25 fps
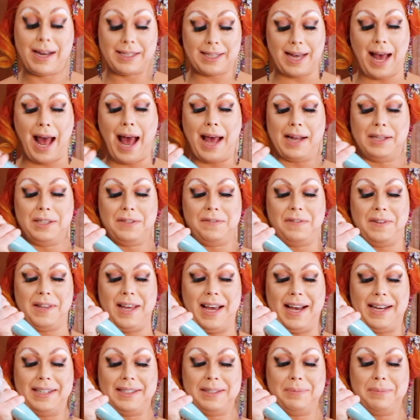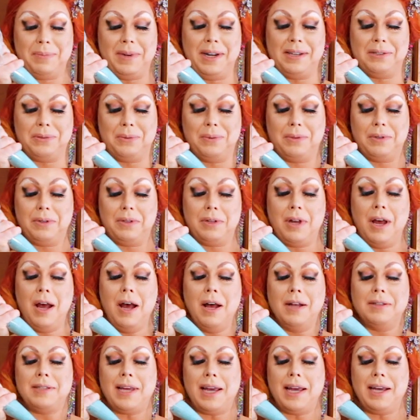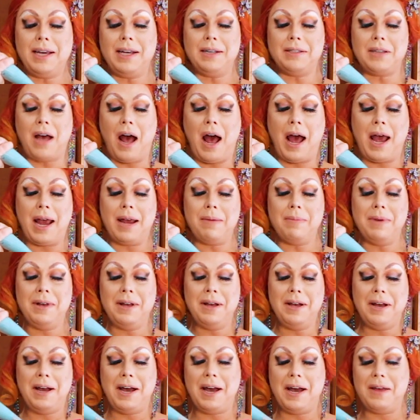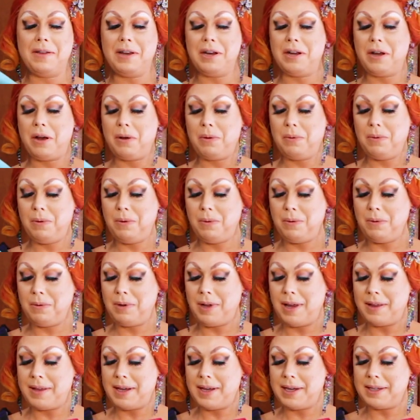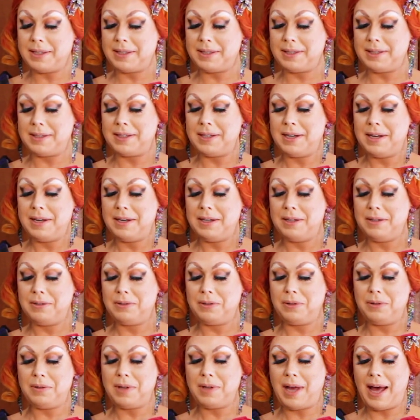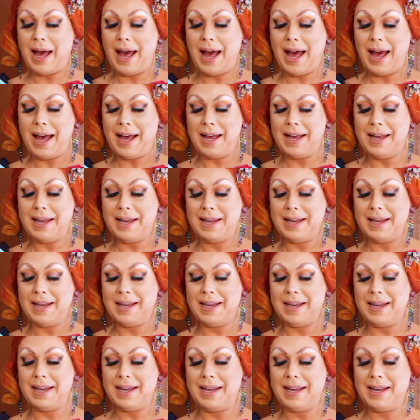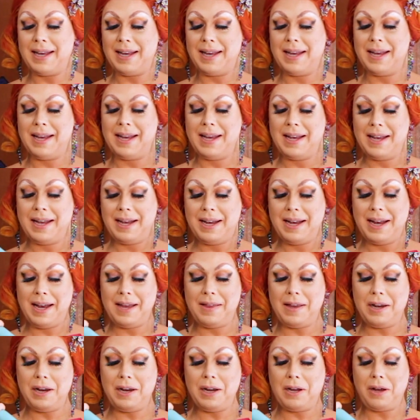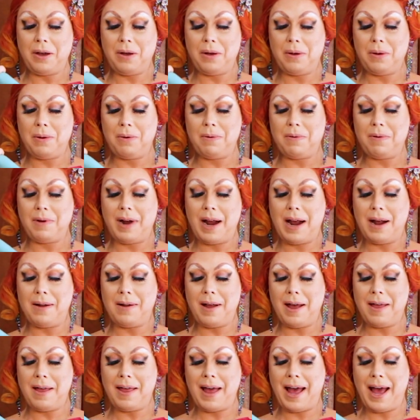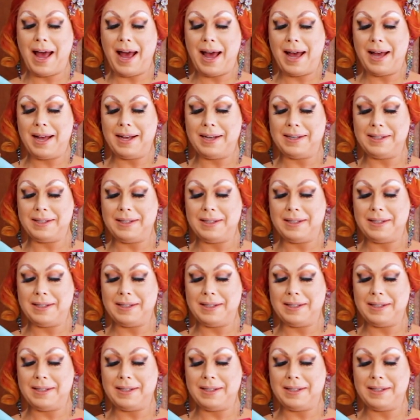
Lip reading: of hands for this, but it's all good. Take your time, and then you go, ooh, like this, do that, and then you go around like that.